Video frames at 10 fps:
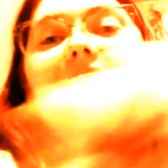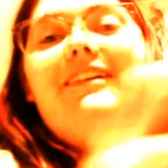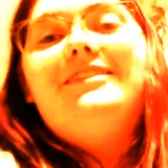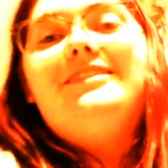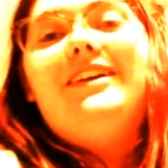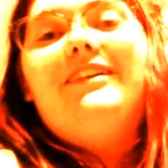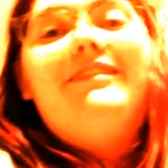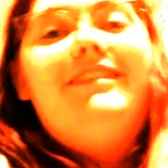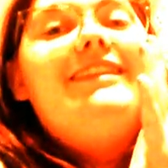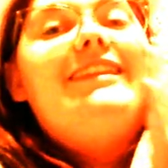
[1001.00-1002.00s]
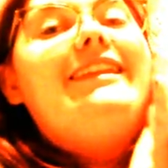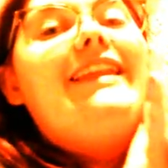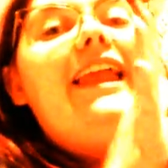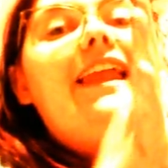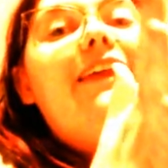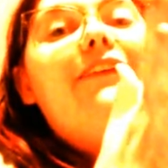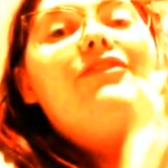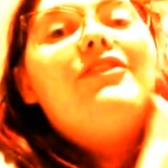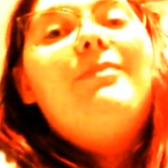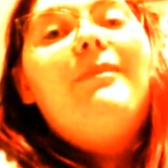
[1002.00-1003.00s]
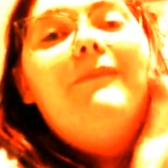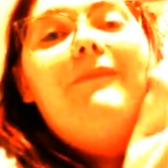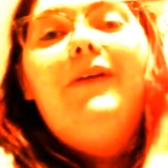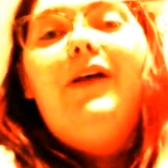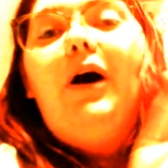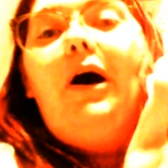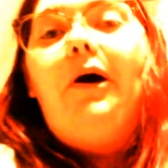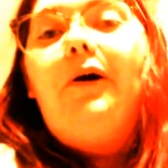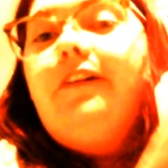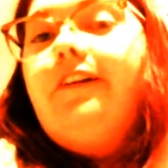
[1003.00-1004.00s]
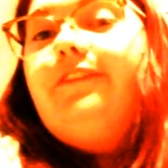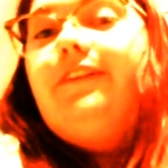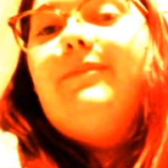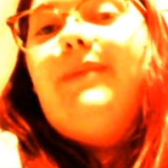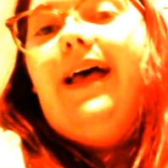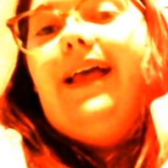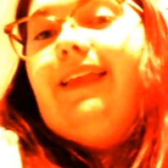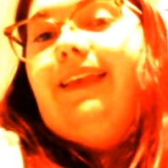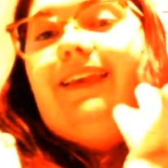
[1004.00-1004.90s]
So, thank you for all your feedback.